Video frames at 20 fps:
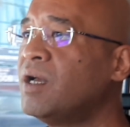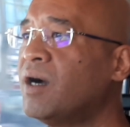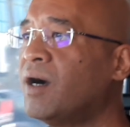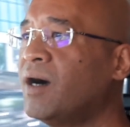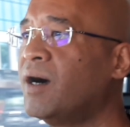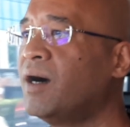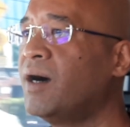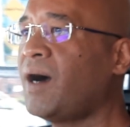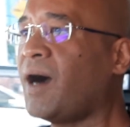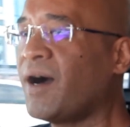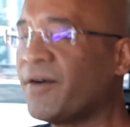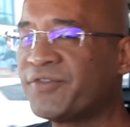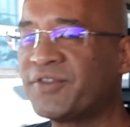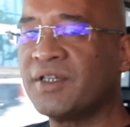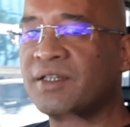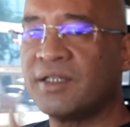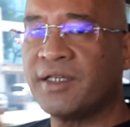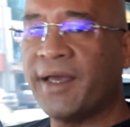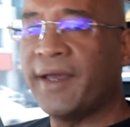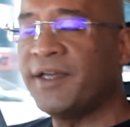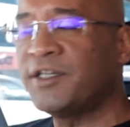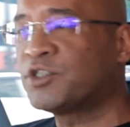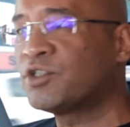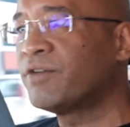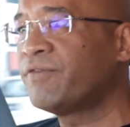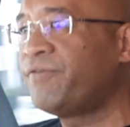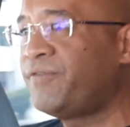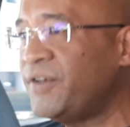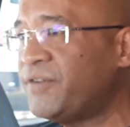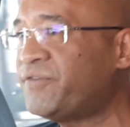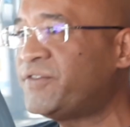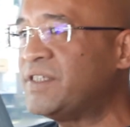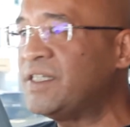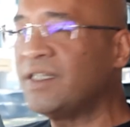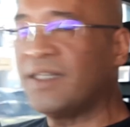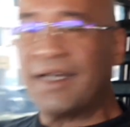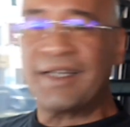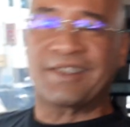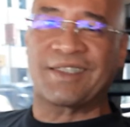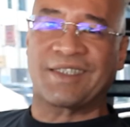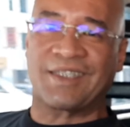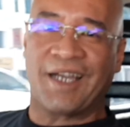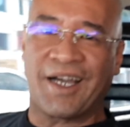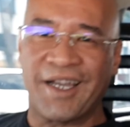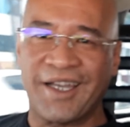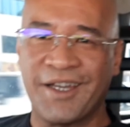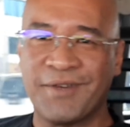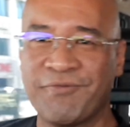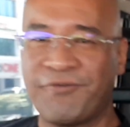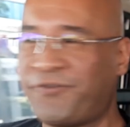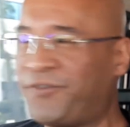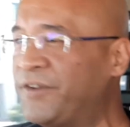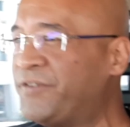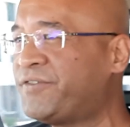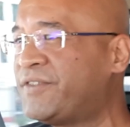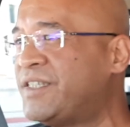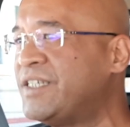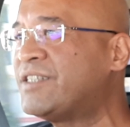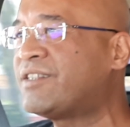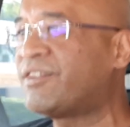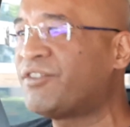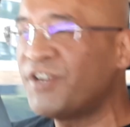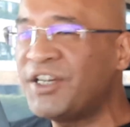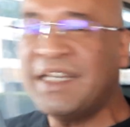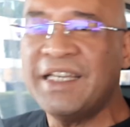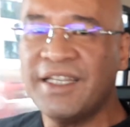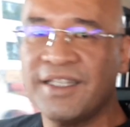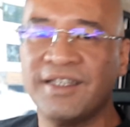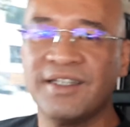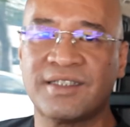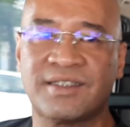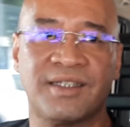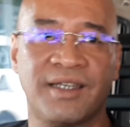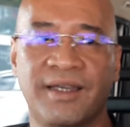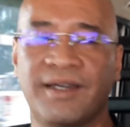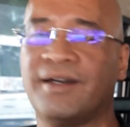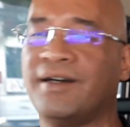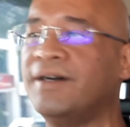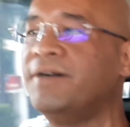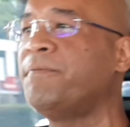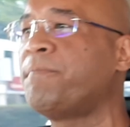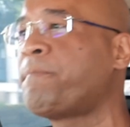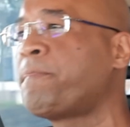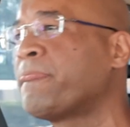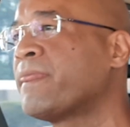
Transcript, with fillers: uh, after the age of fifty, yes, I am fifty-three this year,